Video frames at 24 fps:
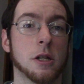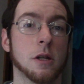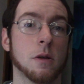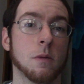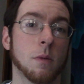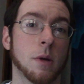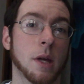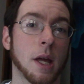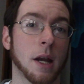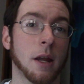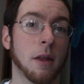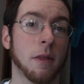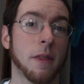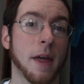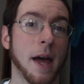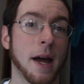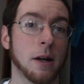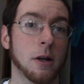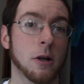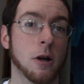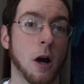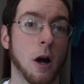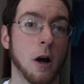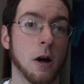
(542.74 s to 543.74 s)
you, getting
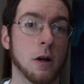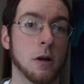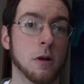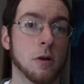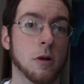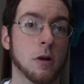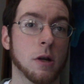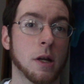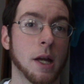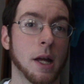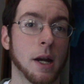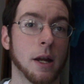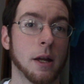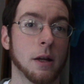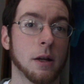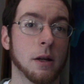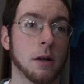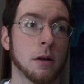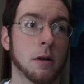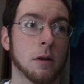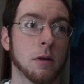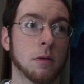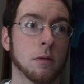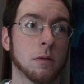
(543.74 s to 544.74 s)
that card or
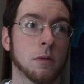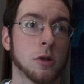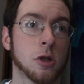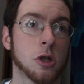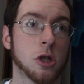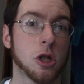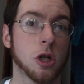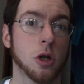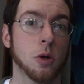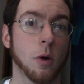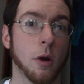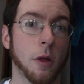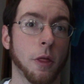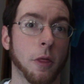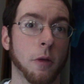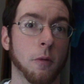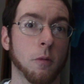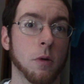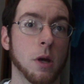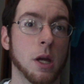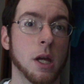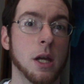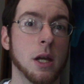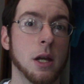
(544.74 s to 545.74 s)
getting 2 to
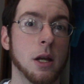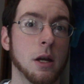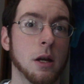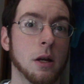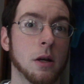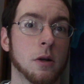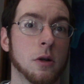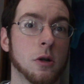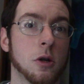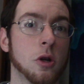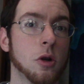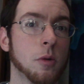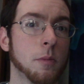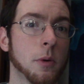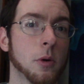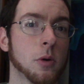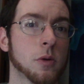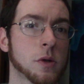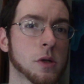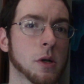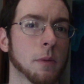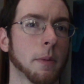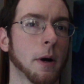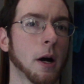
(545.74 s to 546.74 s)
3 new
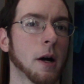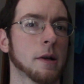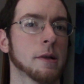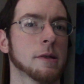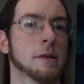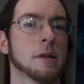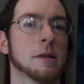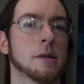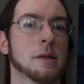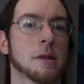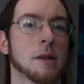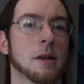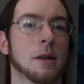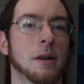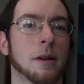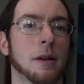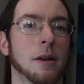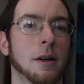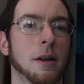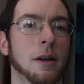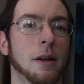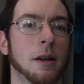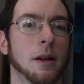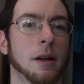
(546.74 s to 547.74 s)
booster boxes?
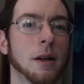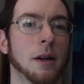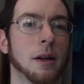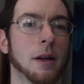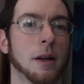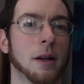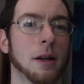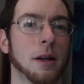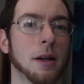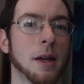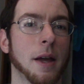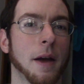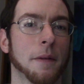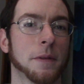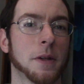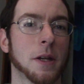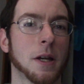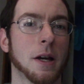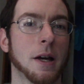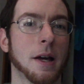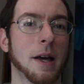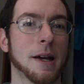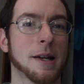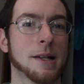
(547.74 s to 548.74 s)
You have
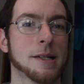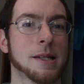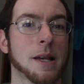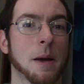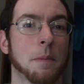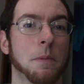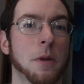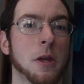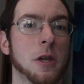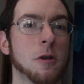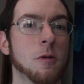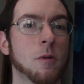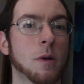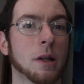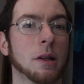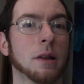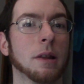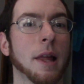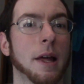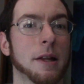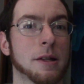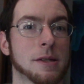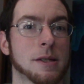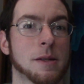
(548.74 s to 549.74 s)
to accept that you can
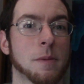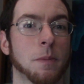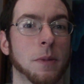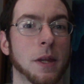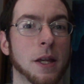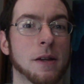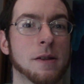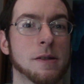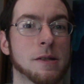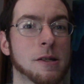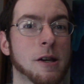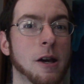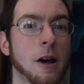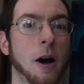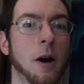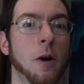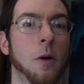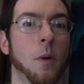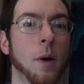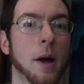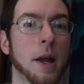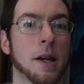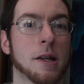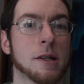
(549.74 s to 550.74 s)
let some things
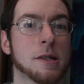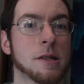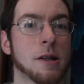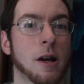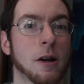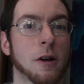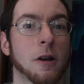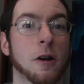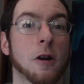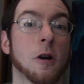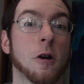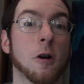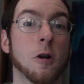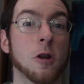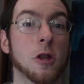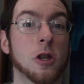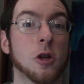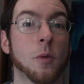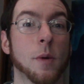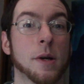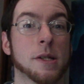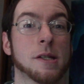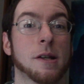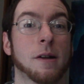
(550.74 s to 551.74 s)
go and it's not going to hurt
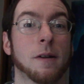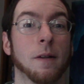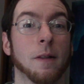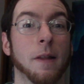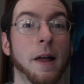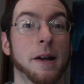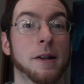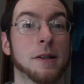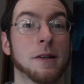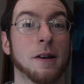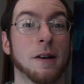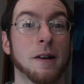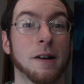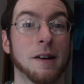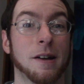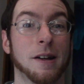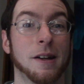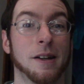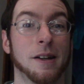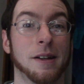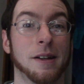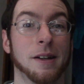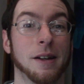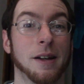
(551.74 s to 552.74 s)
you as a collector.
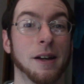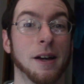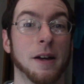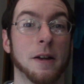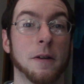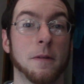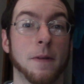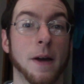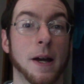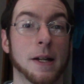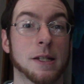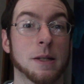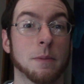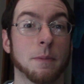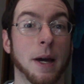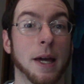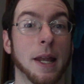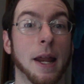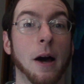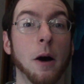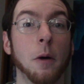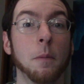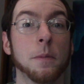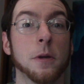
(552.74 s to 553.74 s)
In fact, it
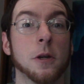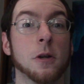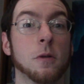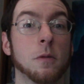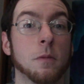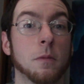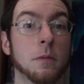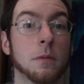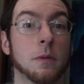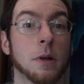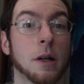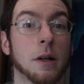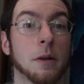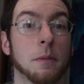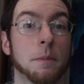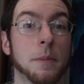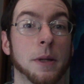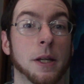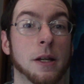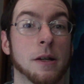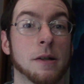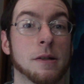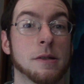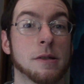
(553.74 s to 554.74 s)
might help you
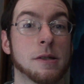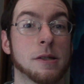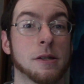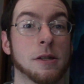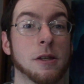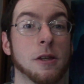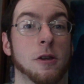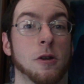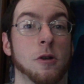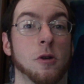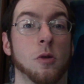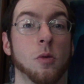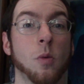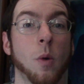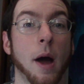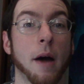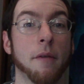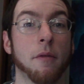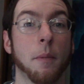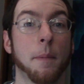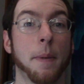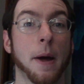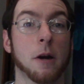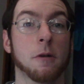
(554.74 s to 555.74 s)
because you
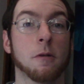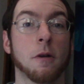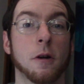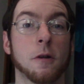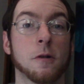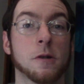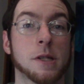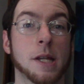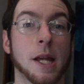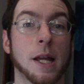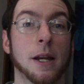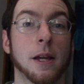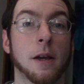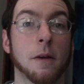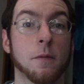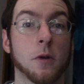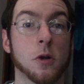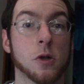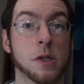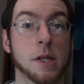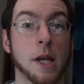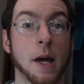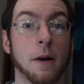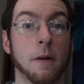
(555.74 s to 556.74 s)
have a better understanding of
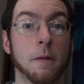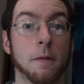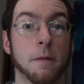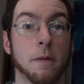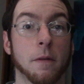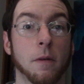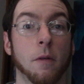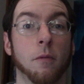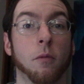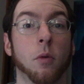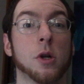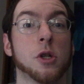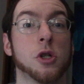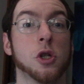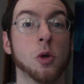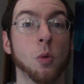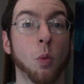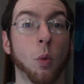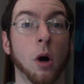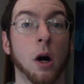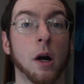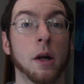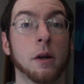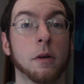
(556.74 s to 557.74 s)
yourself, of what you
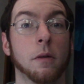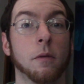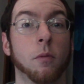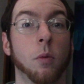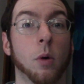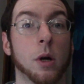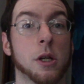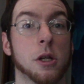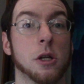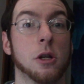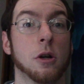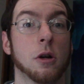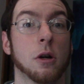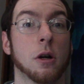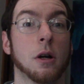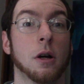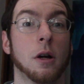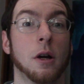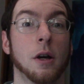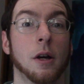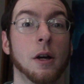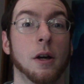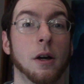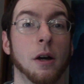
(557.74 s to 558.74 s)
want, of what you're
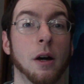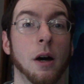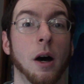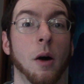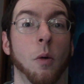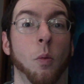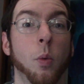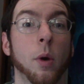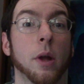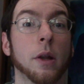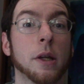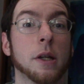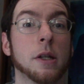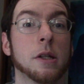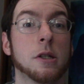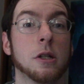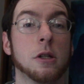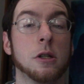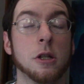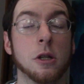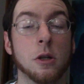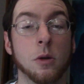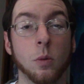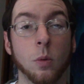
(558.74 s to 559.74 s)
willing to
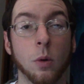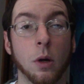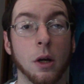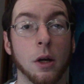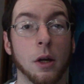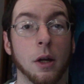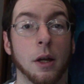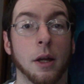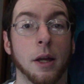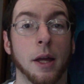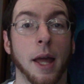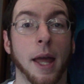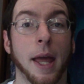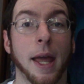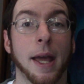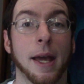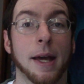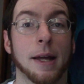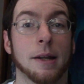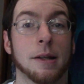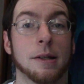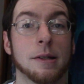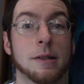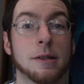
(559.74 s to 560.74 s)
do,
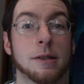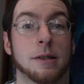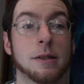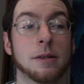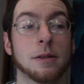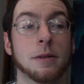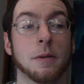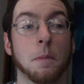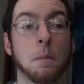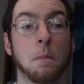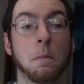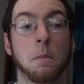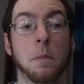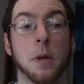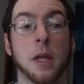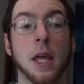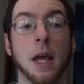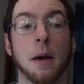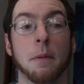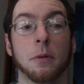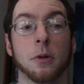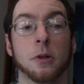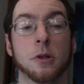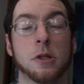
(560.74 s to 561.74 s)
and be
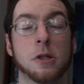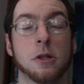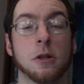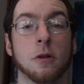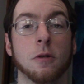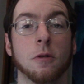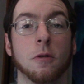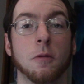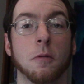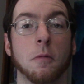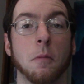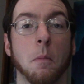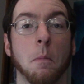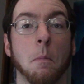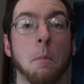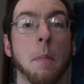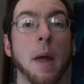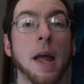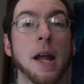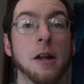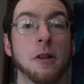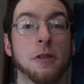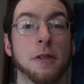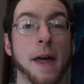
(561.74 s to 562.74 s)
able to
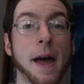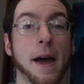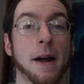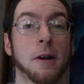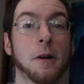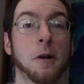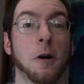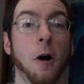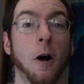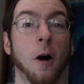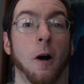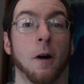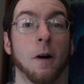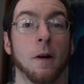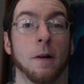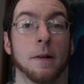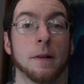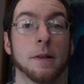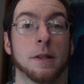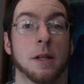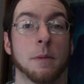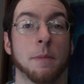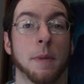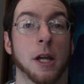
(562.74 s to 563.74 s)
make that
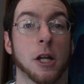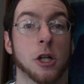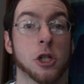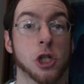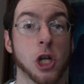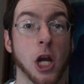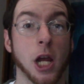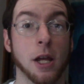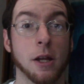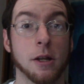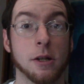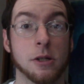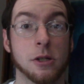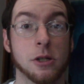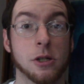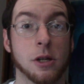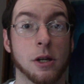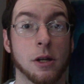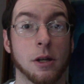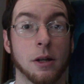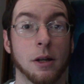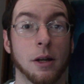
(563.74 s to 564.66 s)
call to make a change